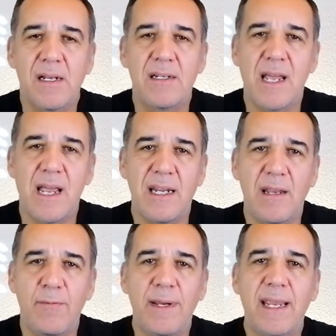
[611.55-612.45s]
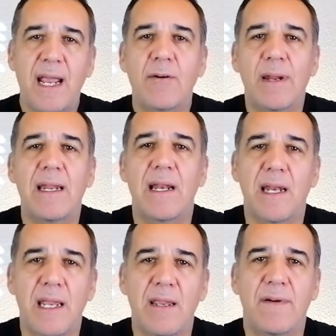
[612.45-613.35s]
Then if we can really
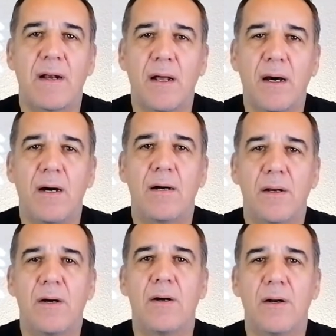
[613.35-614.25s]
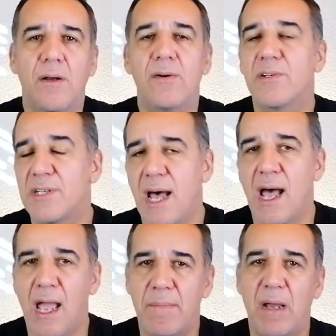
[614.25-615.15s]
live a long
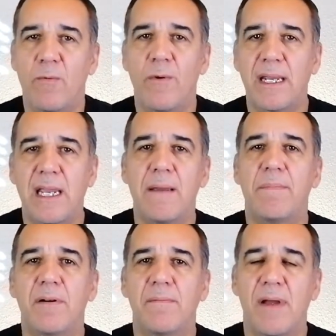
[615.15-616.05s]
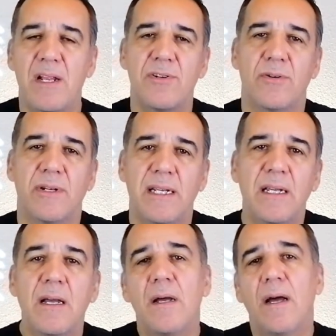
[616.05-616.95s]
time and we keep on
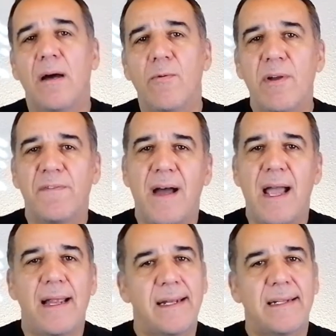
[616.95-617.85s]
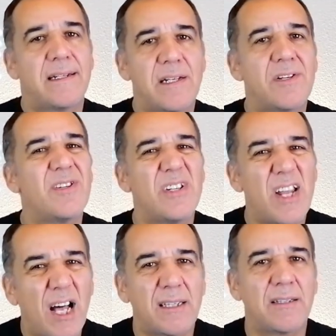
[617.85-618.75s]
measuring, we find that it is
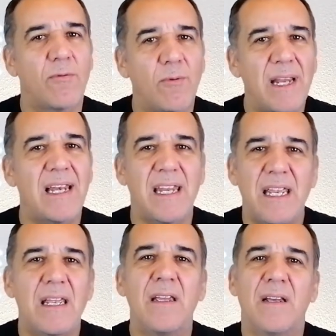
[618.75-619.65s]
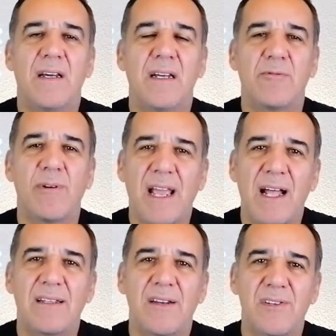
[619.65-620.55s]
not really
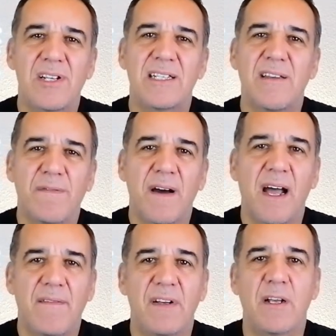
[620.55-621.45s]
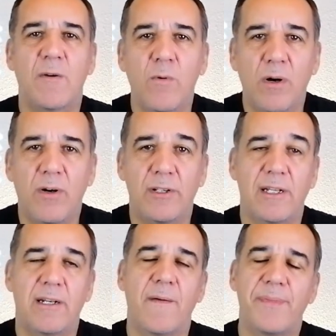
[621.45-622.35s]
365 and a
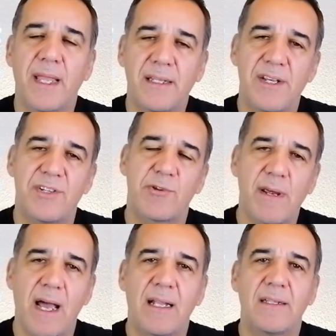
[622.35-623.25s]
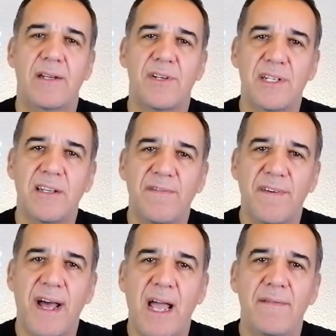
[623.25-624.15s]
quarter. It is
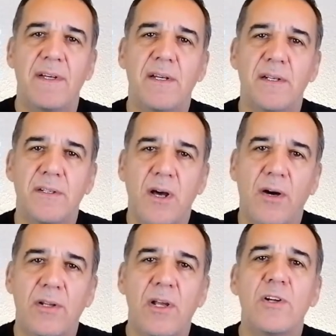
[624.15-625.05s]
365 dot